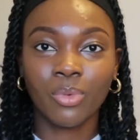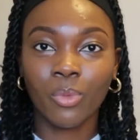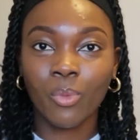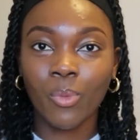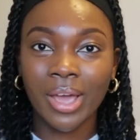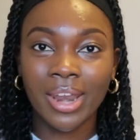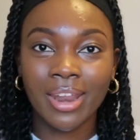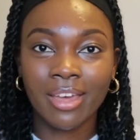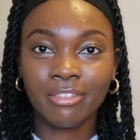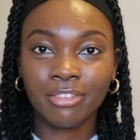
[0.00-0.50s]

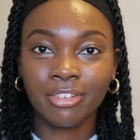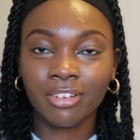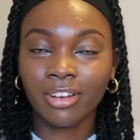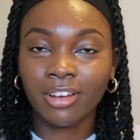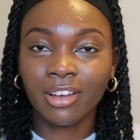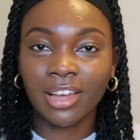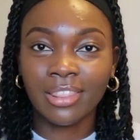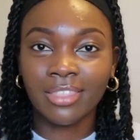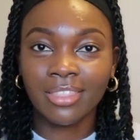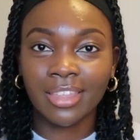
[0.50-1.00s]

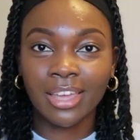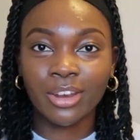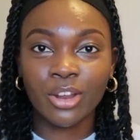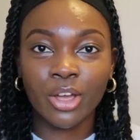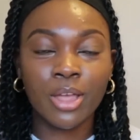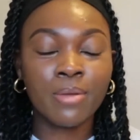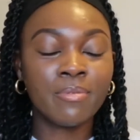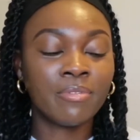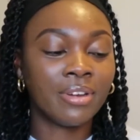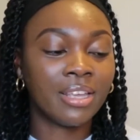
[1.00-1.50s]
whenever, and then
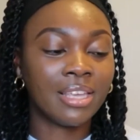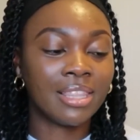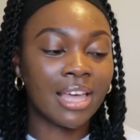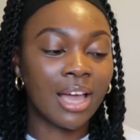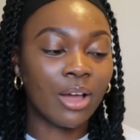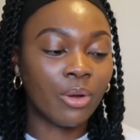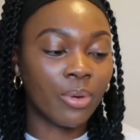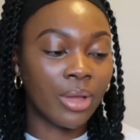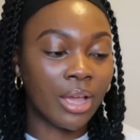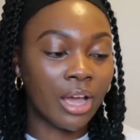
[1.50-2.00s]
hopefully
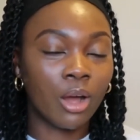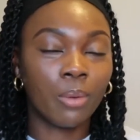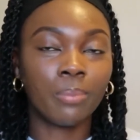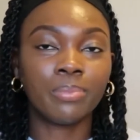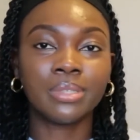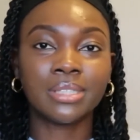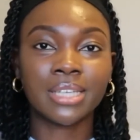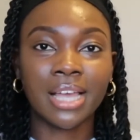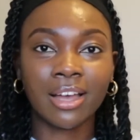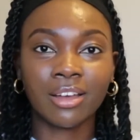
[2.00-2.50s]
that will help
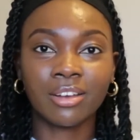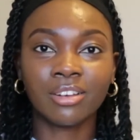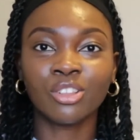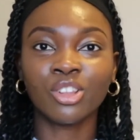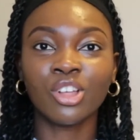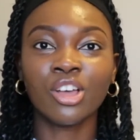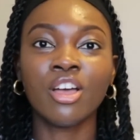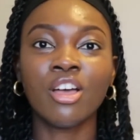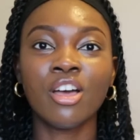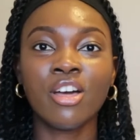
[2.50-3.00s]

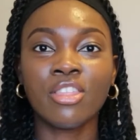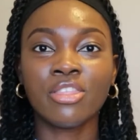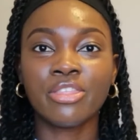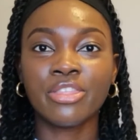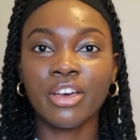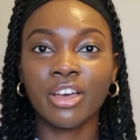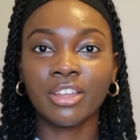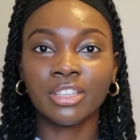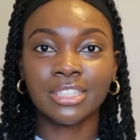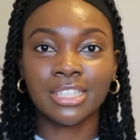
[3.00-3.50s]
tackle
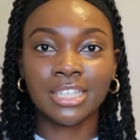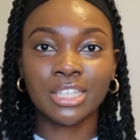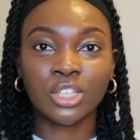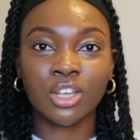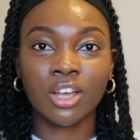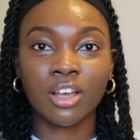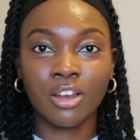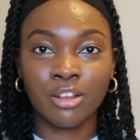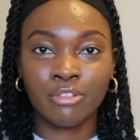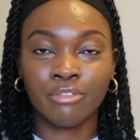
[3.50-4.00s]
the
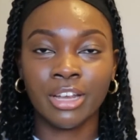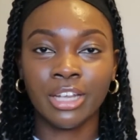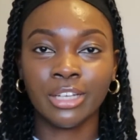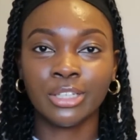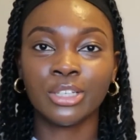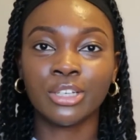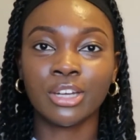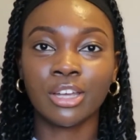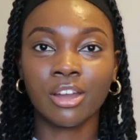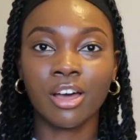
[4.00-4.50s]

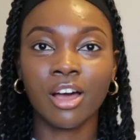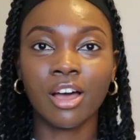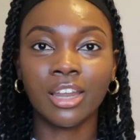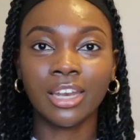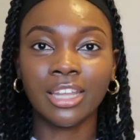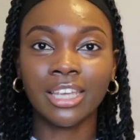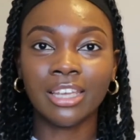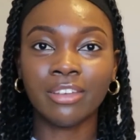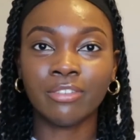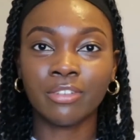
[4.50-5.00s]
discoloration and
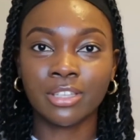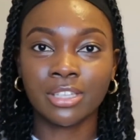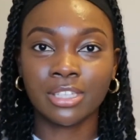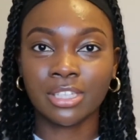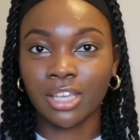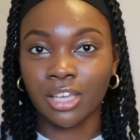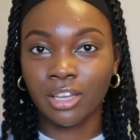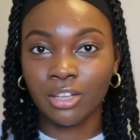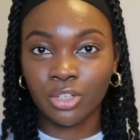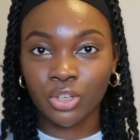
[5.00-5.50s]
uneven
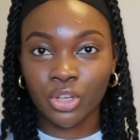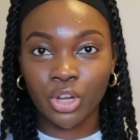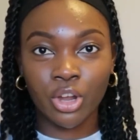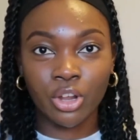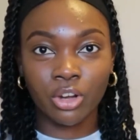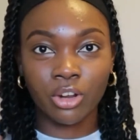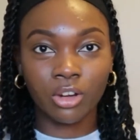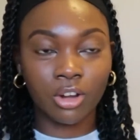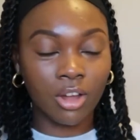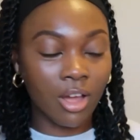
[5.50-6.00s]
skin
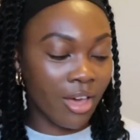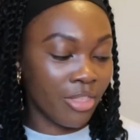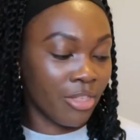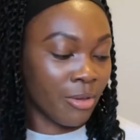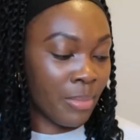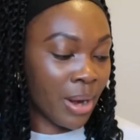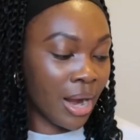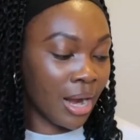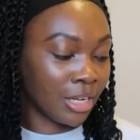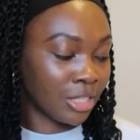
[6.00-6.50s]
tone on other
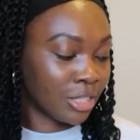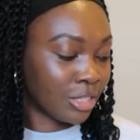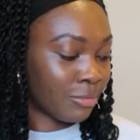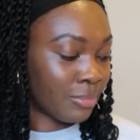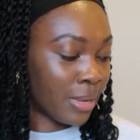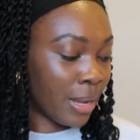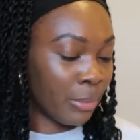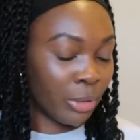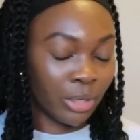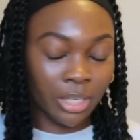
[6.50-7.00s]
parts of
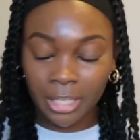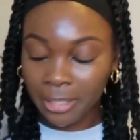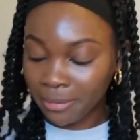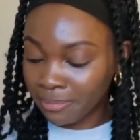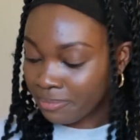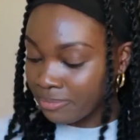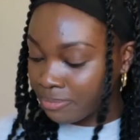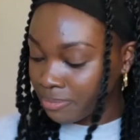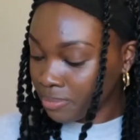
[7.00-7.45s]
my body.